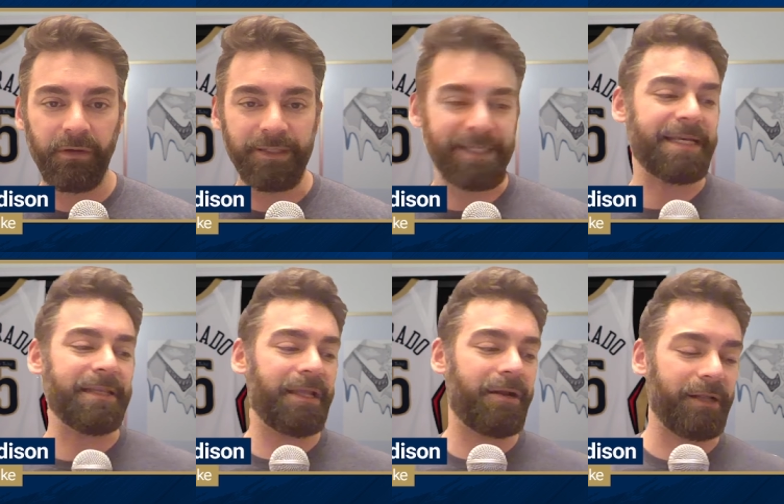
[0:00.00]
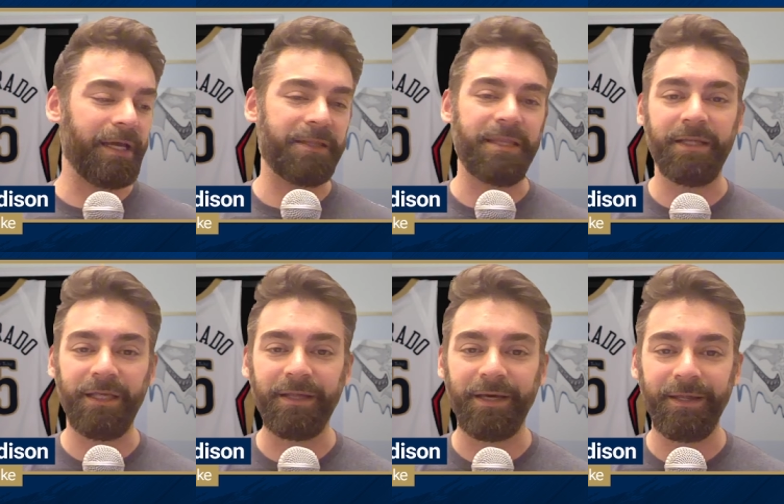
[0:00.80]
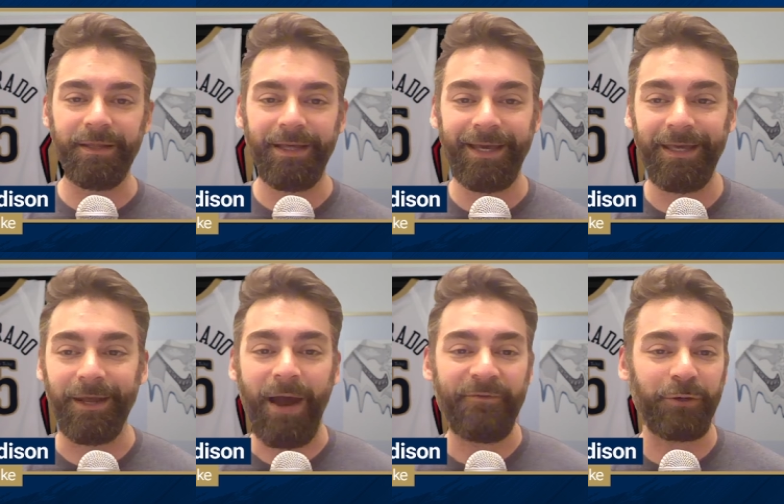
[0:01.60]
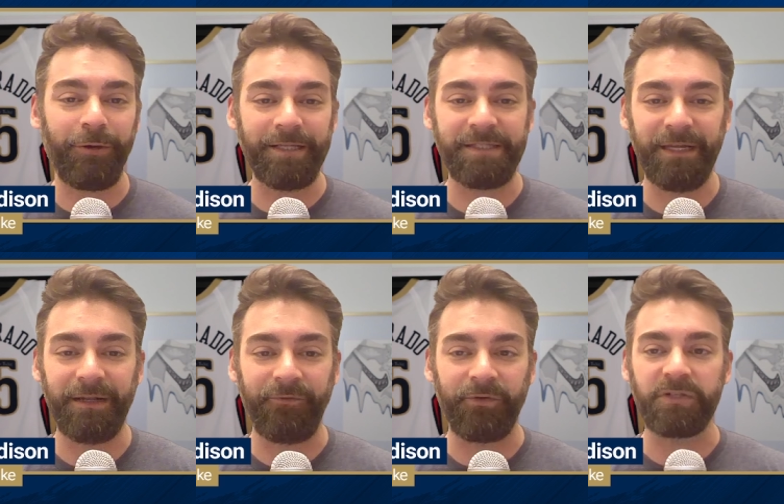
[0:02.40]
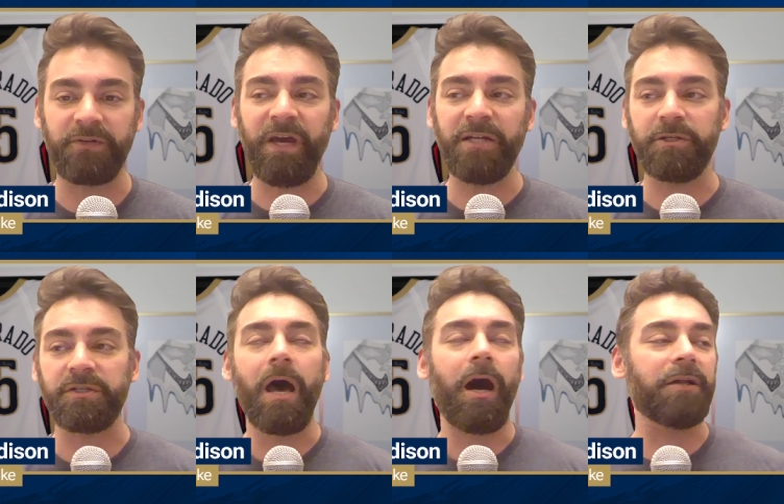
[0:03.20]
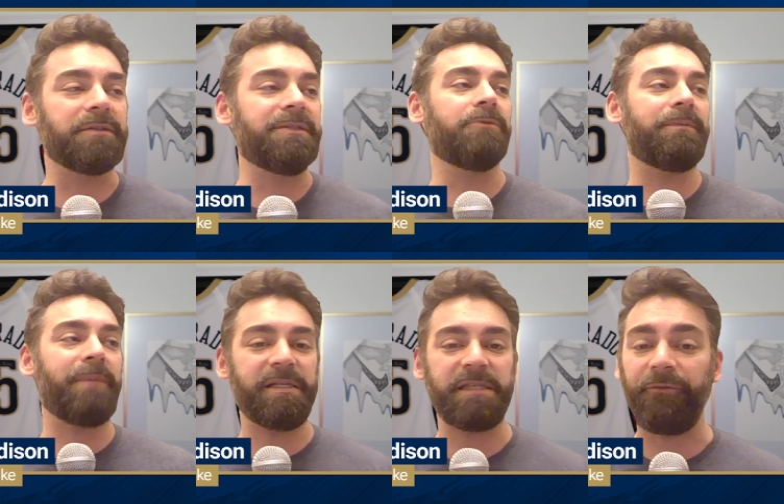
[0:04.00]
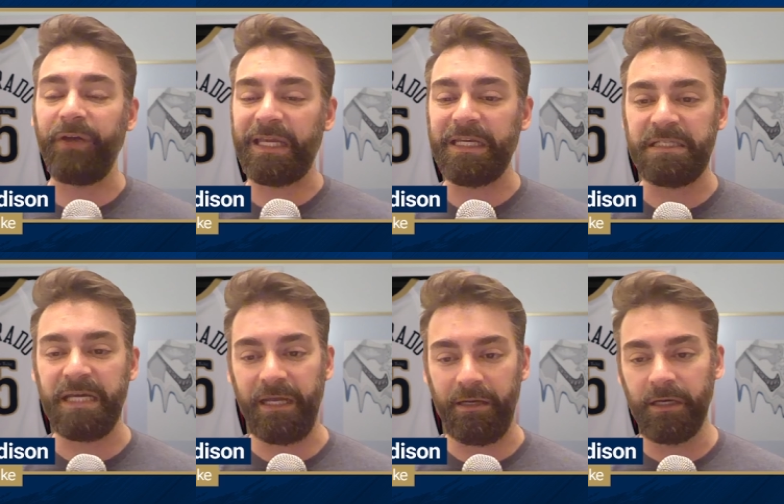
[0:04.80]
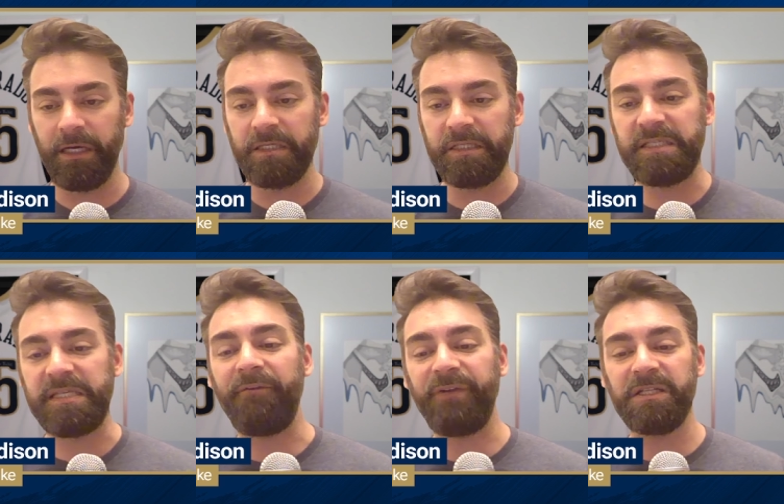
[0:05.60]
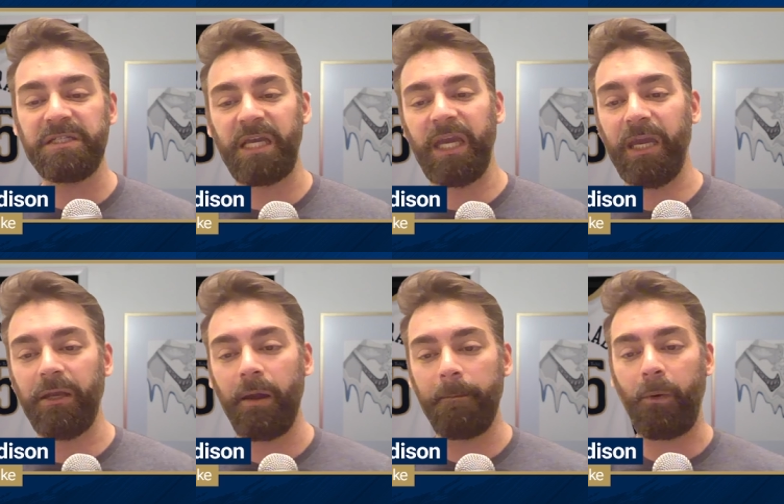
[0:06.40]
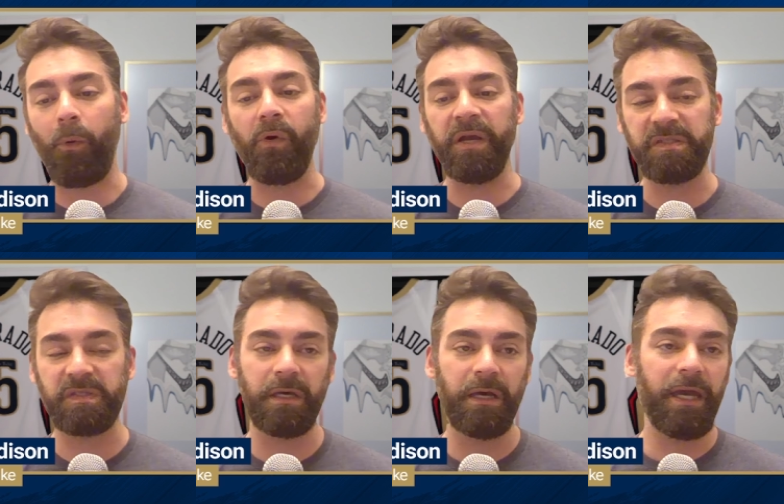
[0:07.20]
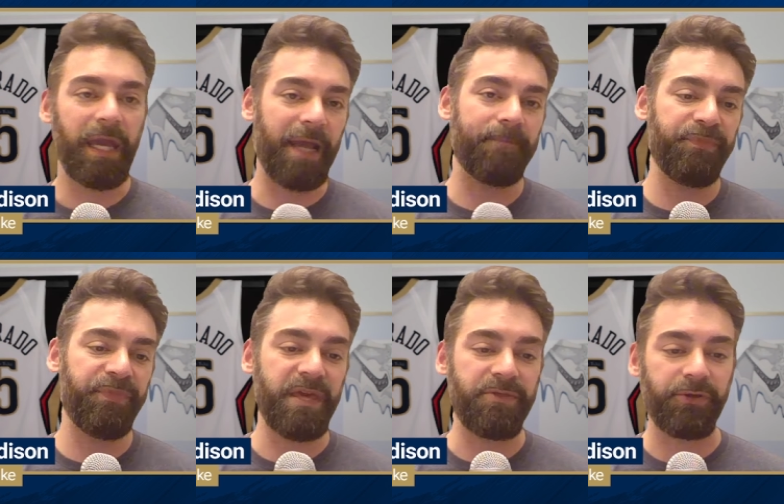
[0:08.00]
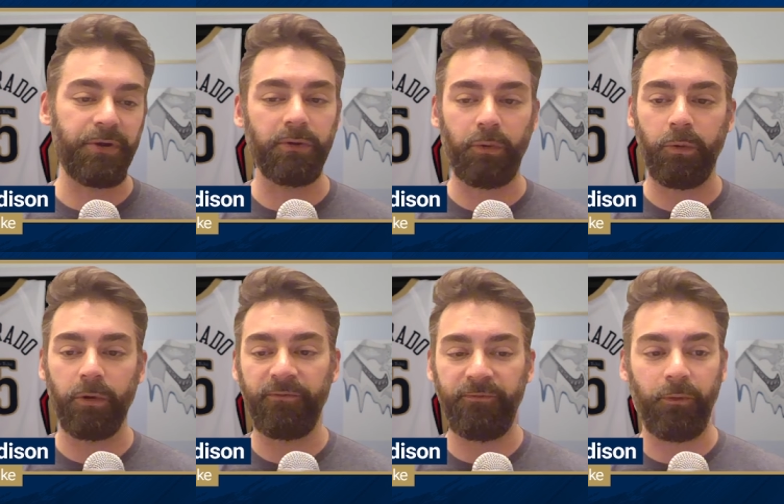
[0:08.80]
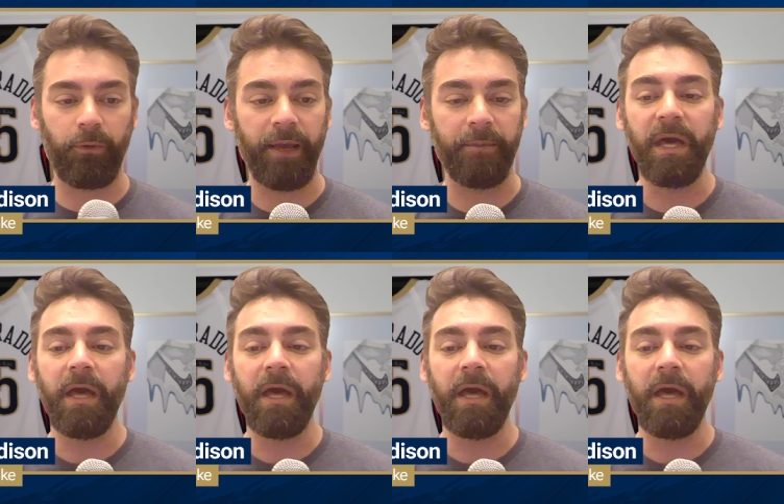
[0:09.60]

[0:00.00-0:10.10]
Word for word: Says that literally at the, in the, you know, after credit scene in the first Avengers. I'll do it myself. And he did. seventeen points in the third quarter for him.